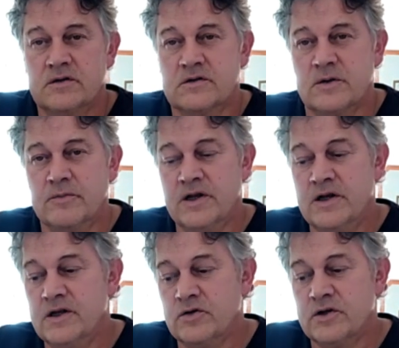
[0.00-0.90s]
somebody
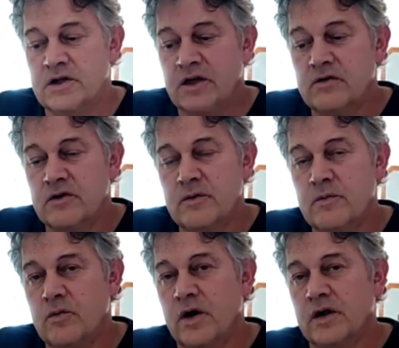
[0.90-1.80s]
need to attend to
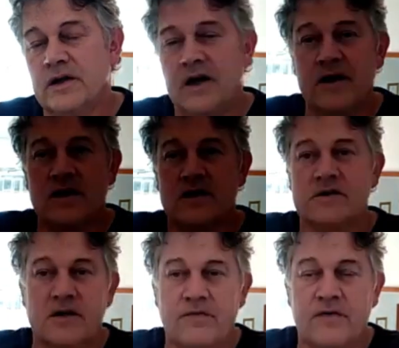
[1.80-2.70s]
him while the other
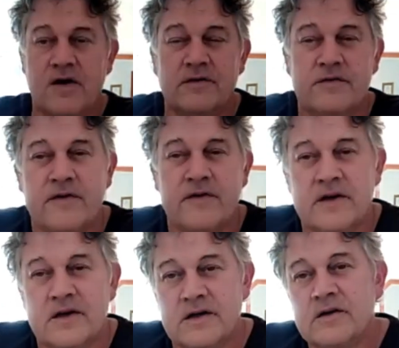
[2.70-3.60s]
guys give cover
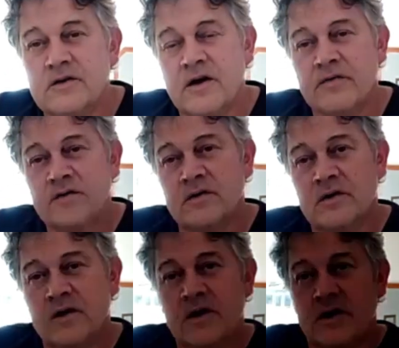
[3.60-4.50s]
fire, and you have to
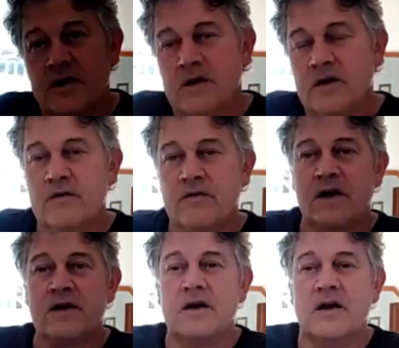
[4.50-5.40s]

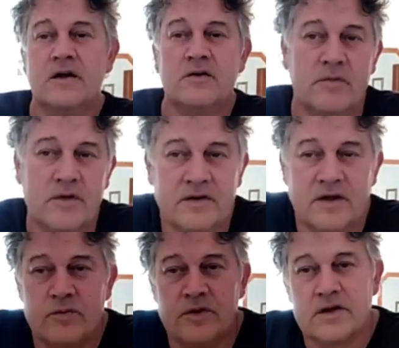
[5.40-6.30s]
evacuate with
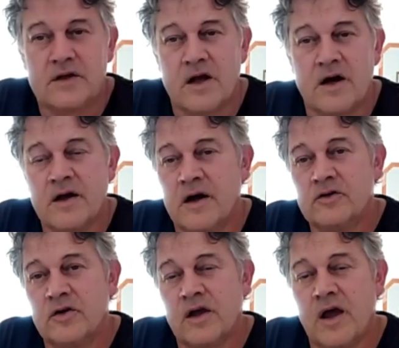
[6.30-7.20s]
that winded guy, how
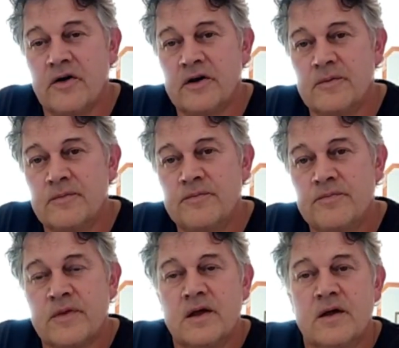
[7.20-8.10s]
to carry him.
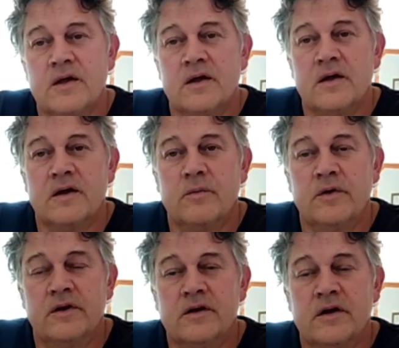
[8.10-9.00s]

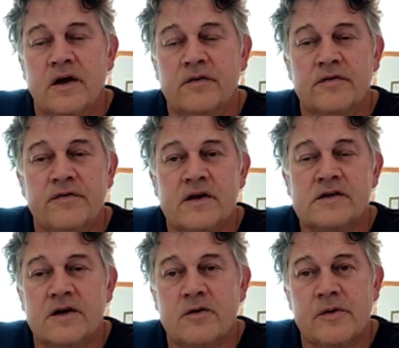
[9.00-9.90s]
We didn't have the
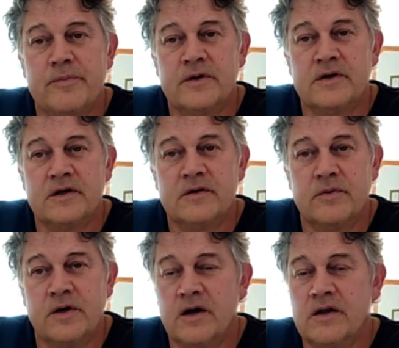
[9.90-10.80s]
fancy equipment yet.
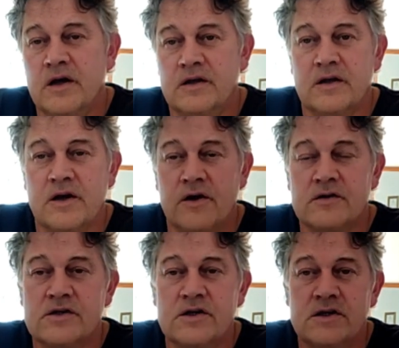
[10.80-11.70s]
We only had that
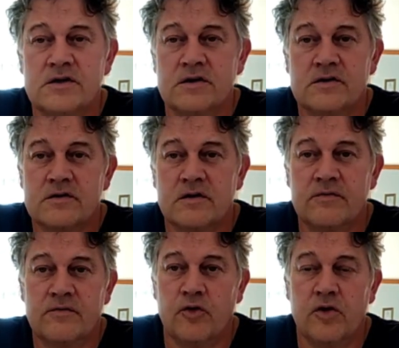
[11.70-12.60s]
ground sheet.
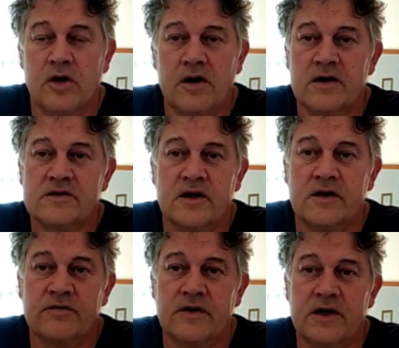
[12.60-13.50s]
So 4 guys
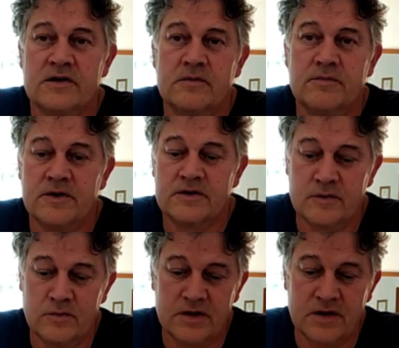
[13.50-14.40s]
out of action, plus
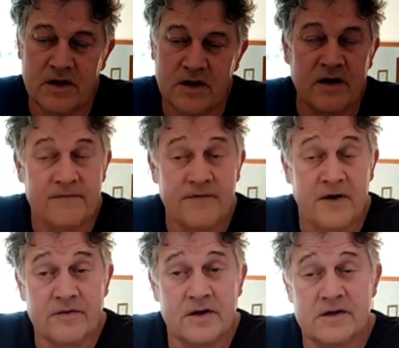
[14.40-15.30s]
the winded guy,
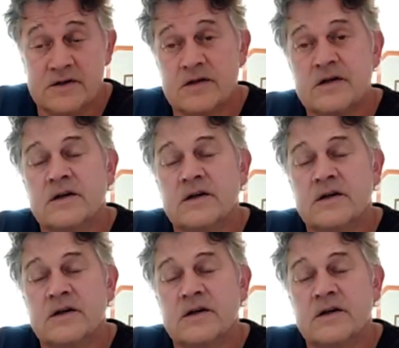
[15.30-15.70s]
5 guys,